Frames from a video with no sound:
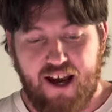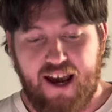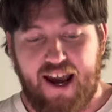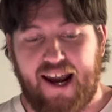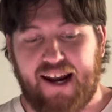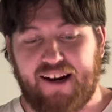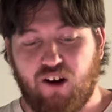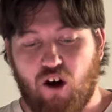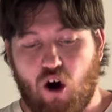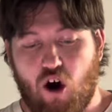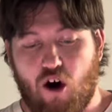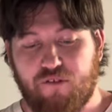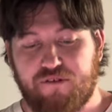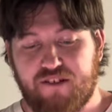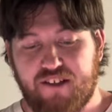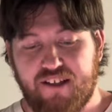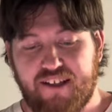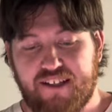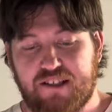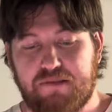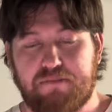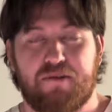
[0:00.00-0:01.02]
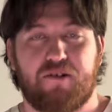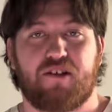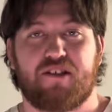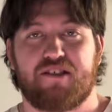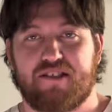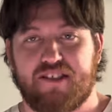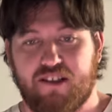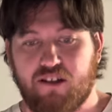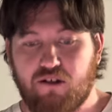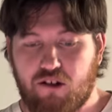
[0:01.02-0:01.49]
and often
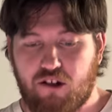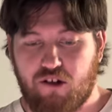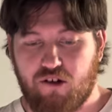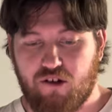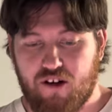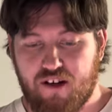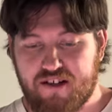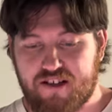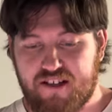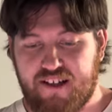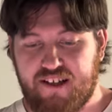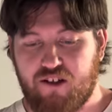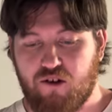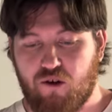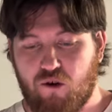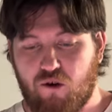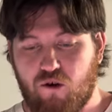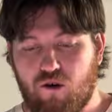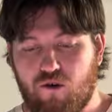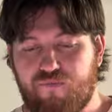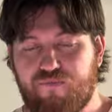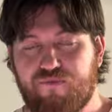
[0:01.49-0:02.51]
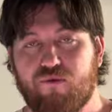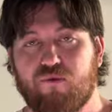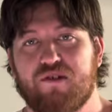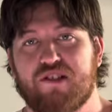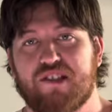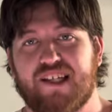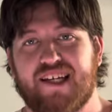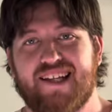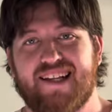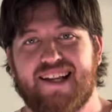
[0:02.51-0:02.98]
experiencing curiosity and awe,
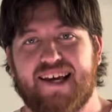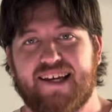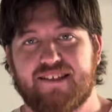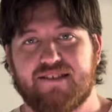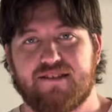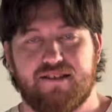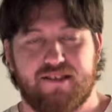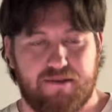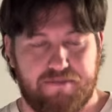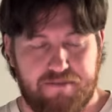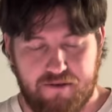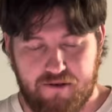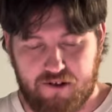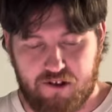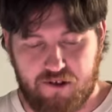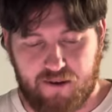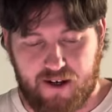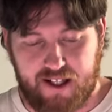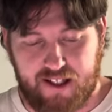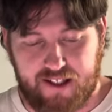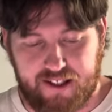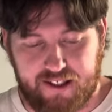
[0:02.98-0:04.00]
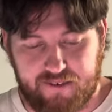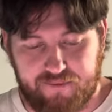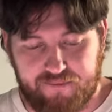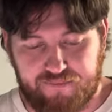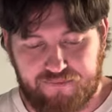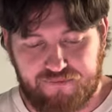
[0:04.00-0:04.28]
which connects to spirituality.